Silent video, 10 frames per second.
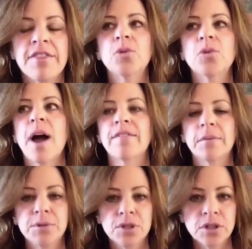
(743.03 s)
that you
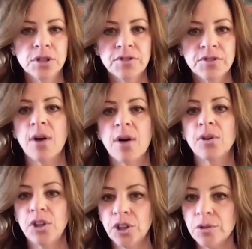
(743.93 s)
have observed
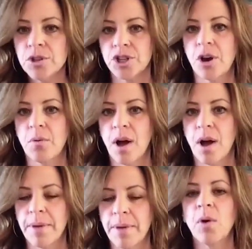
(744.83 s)
how you
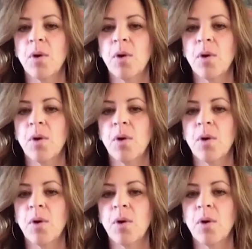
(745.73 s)
show up